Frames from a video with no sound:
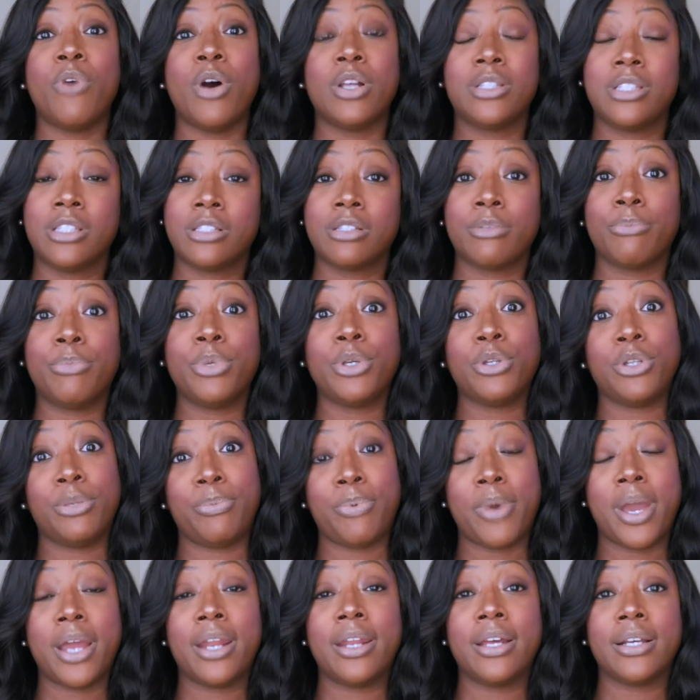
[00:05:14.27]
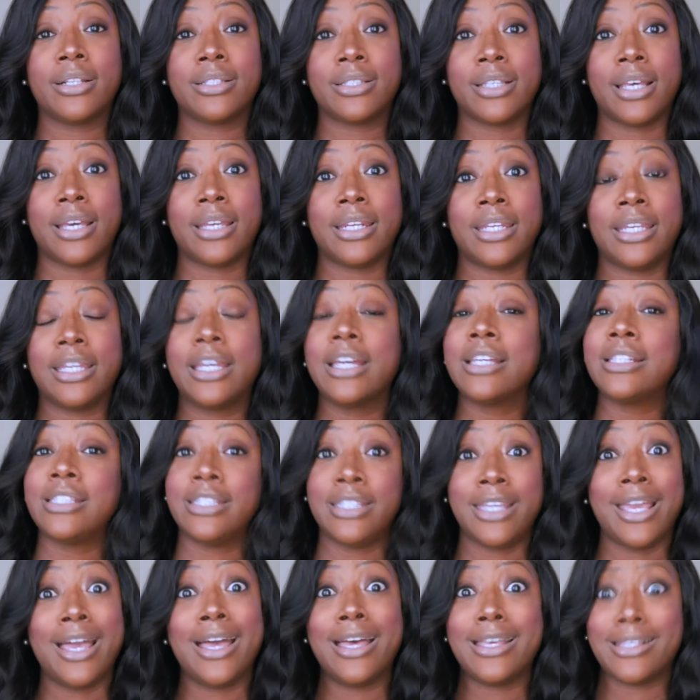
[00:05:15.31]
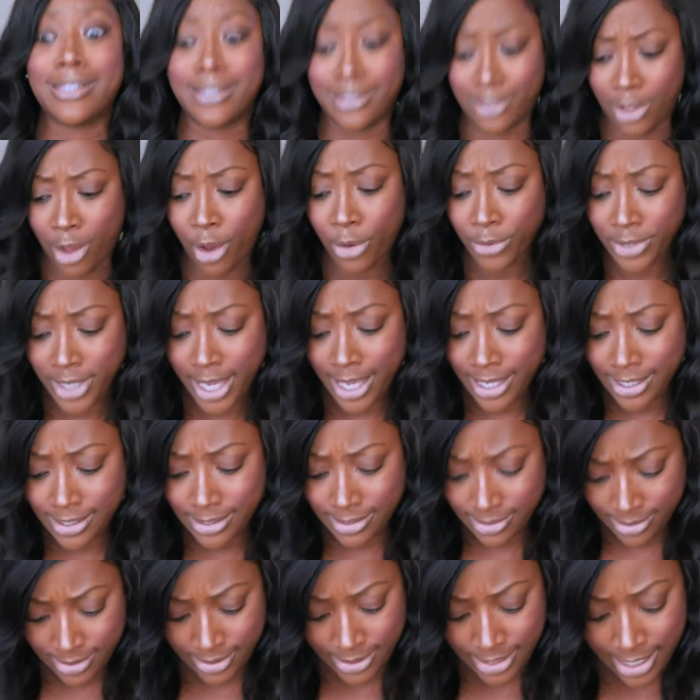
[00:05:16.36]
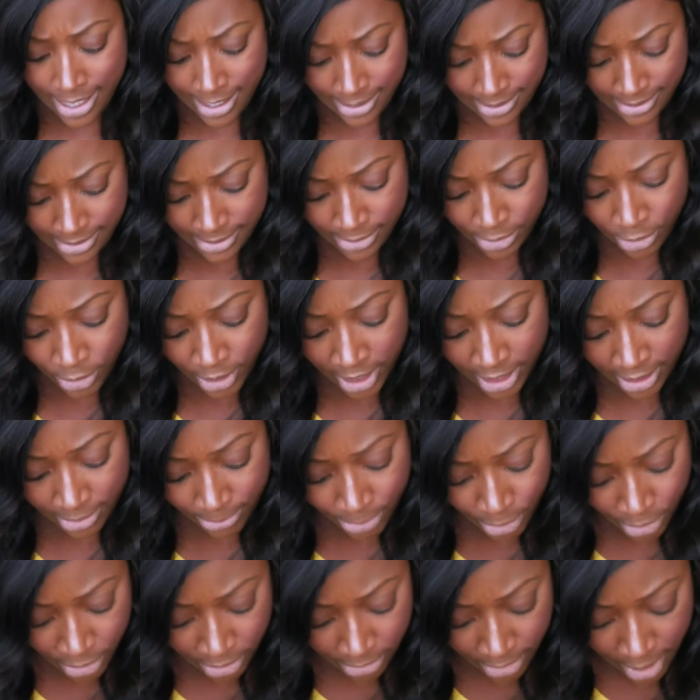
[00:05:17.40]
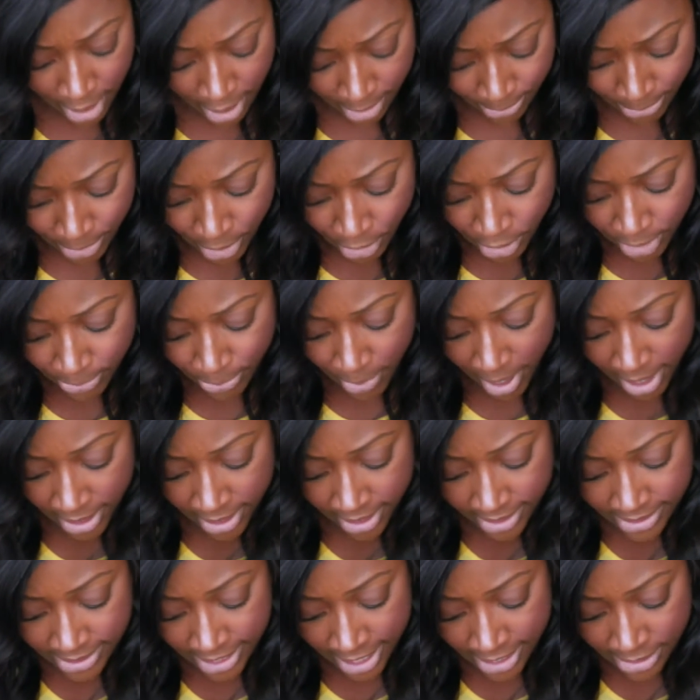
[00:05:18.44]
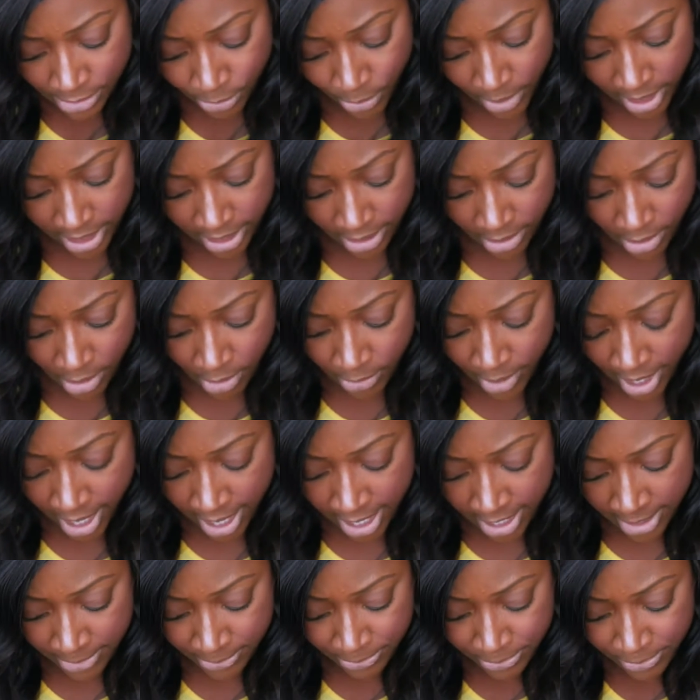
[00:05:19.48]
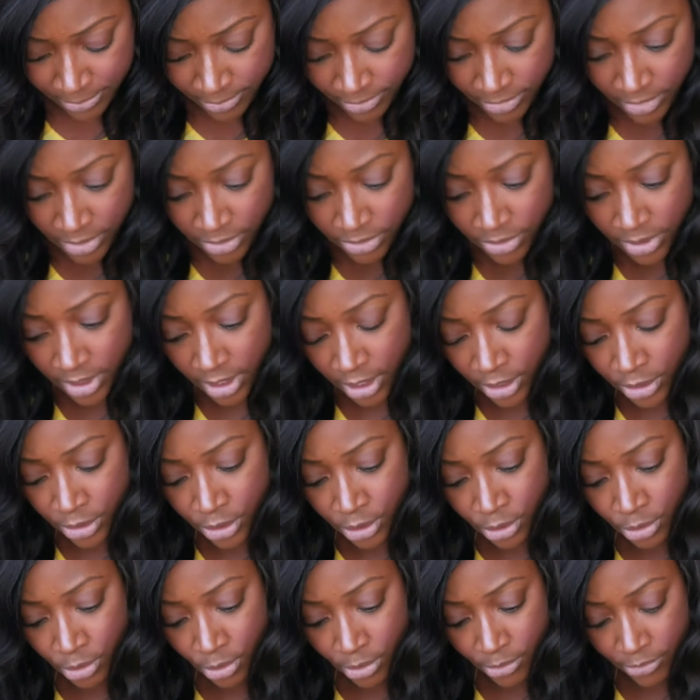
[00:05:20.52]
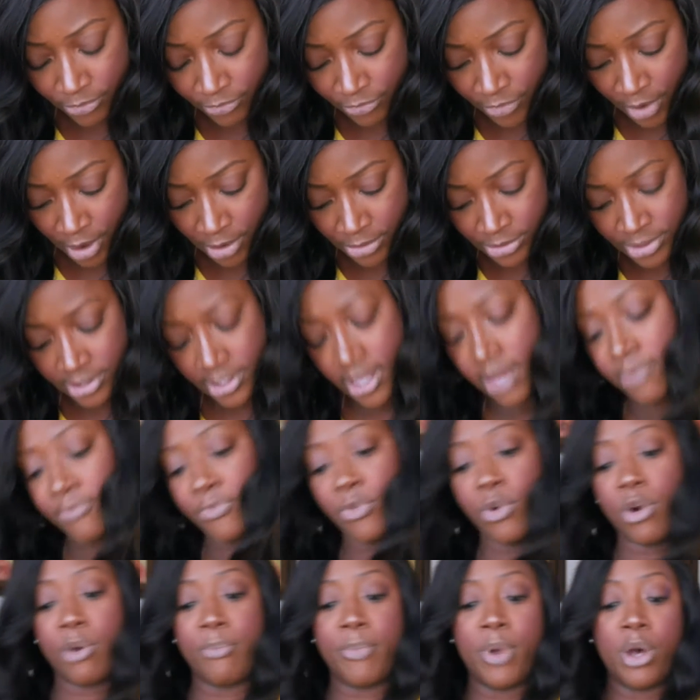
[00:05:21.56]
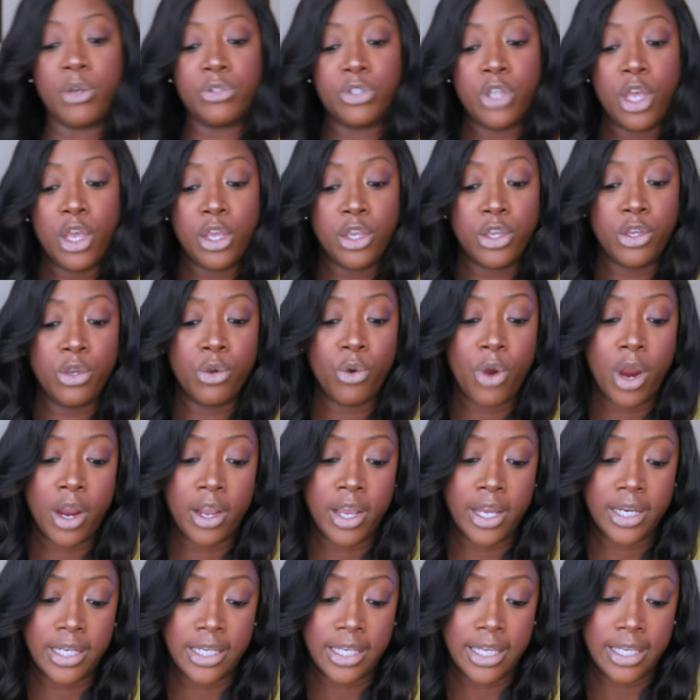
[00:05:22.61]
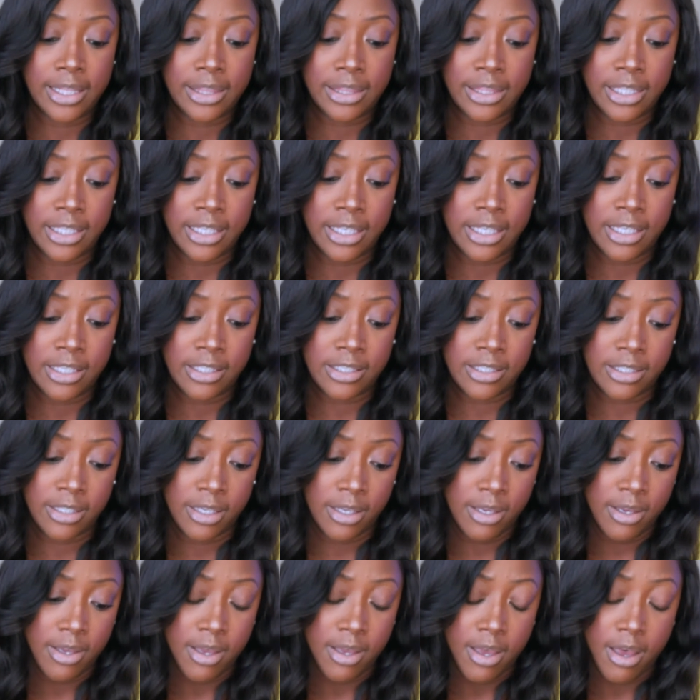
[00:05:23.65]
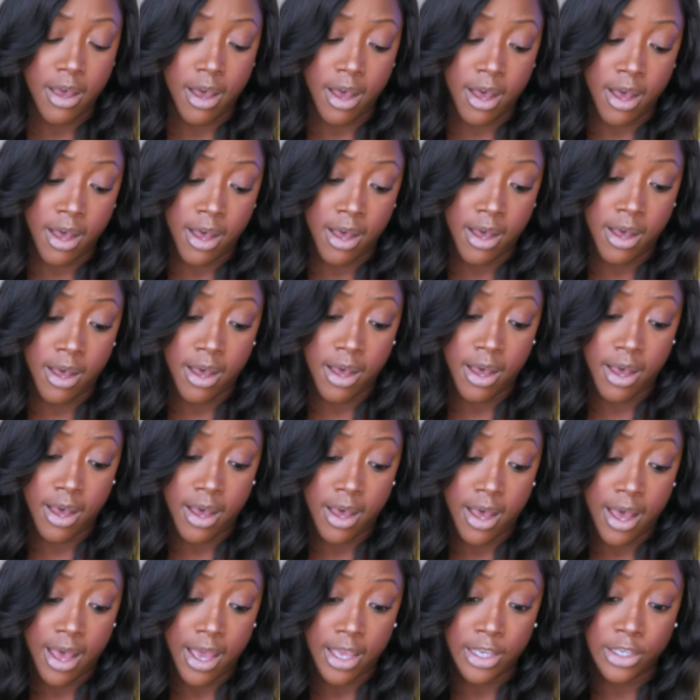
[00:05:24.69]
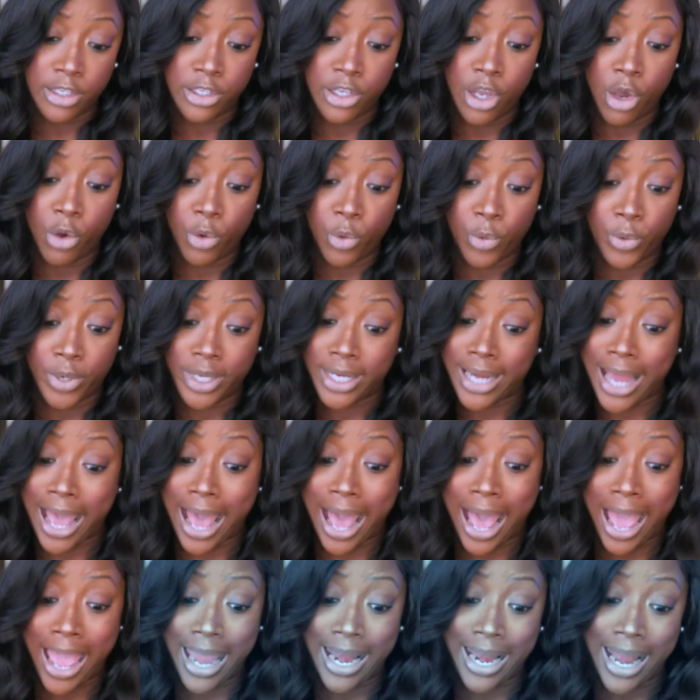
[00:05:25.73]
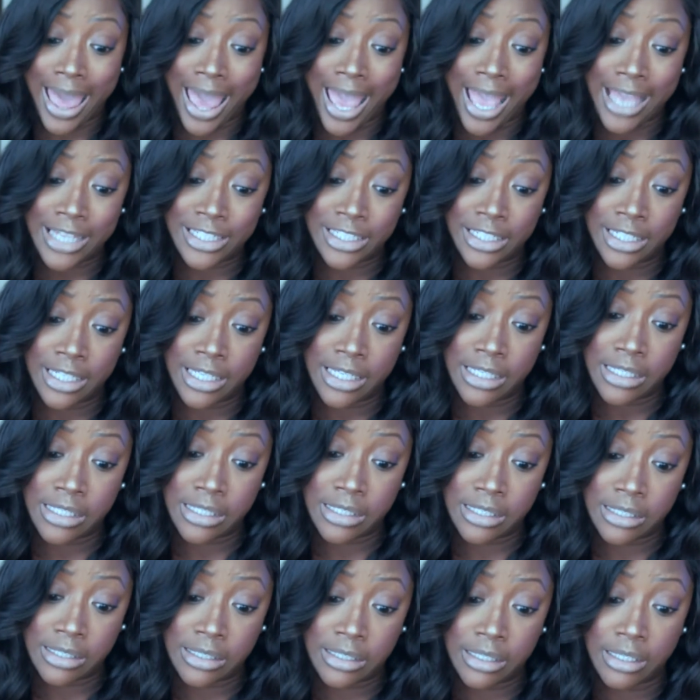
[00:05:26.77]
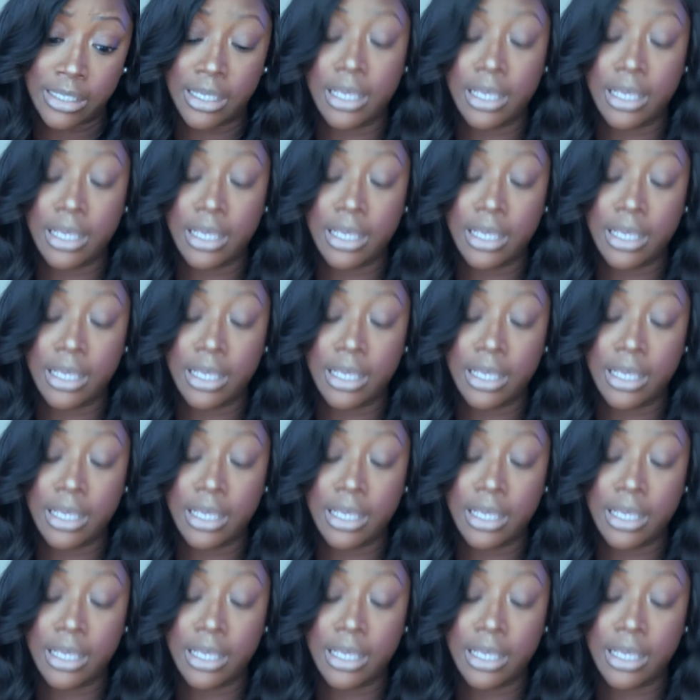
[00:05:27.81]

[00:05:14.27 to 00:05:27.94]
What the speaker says: on to some beauty products, honey. Because, yes. Oh, yes. Yes. You're getting beauty products as well, okay? You, first and foremost, you are going to get these Joaquin eyelashes